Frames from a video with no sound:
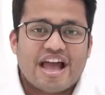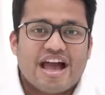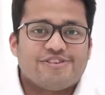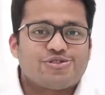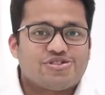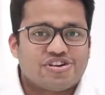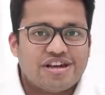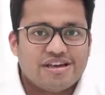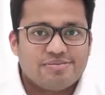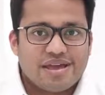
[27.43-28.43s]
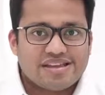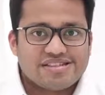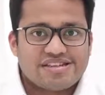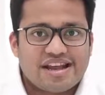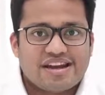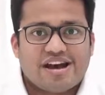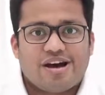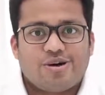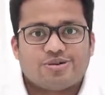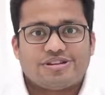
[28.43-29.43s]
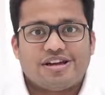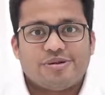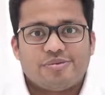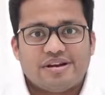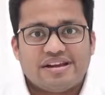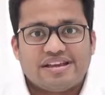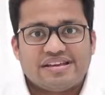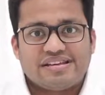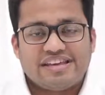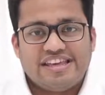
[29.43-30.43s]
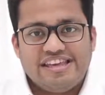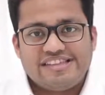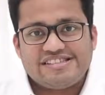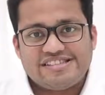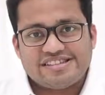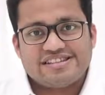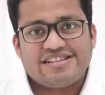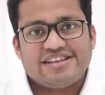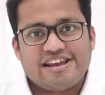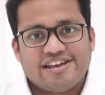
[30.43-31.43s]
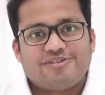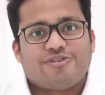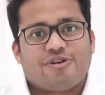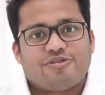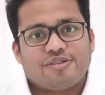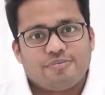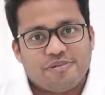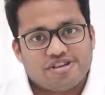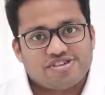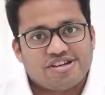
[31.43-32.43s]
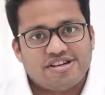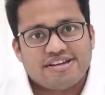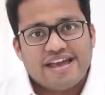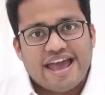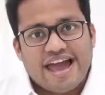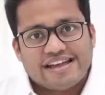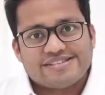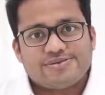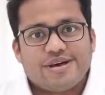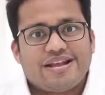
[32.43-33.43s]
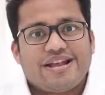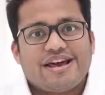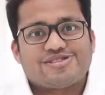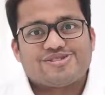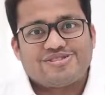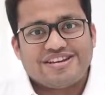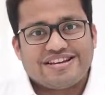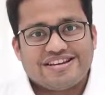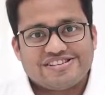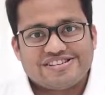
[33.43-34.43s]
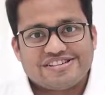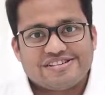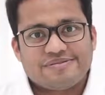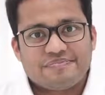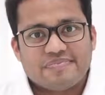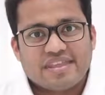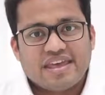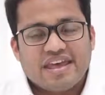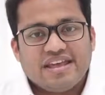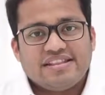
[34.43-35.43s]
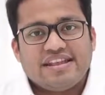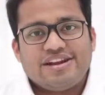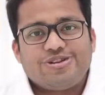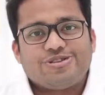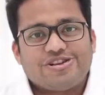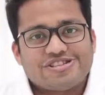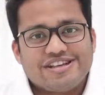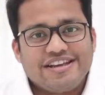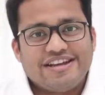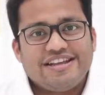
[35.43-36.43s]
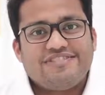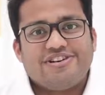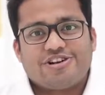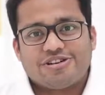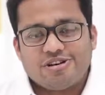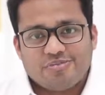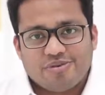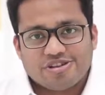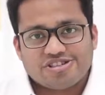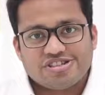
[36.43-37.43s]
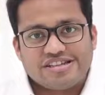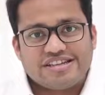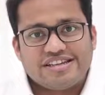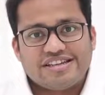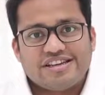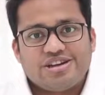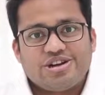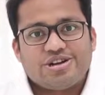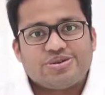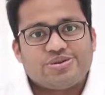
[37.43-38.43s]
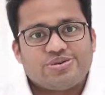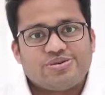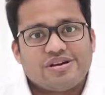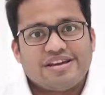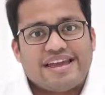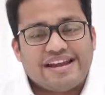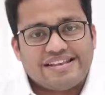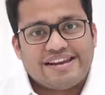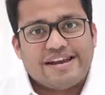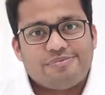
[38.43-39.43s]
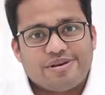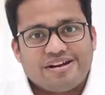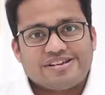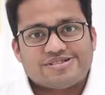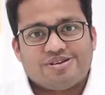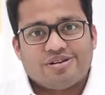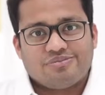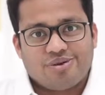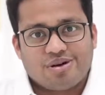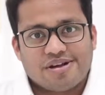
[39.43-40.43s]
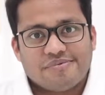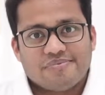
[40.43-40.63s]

I was really amazed at how 3D printing eased the life of the patient as well as of the clinician. Then in 2018, we got an opportunity to get 3D printers on board.